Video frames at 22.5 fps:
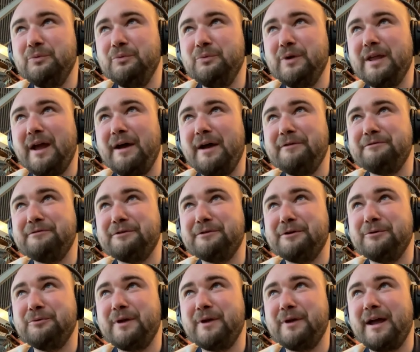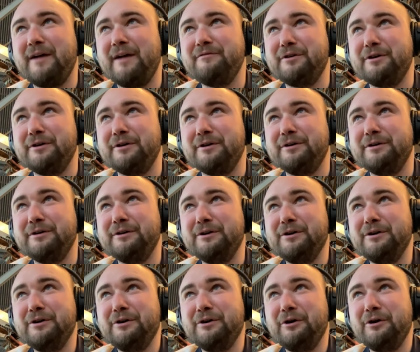we have we have a
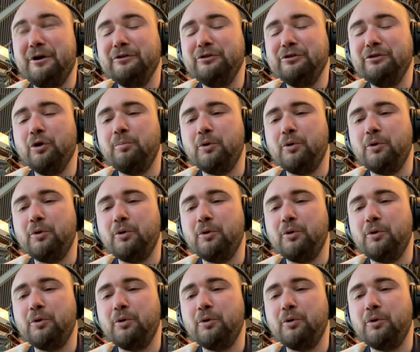an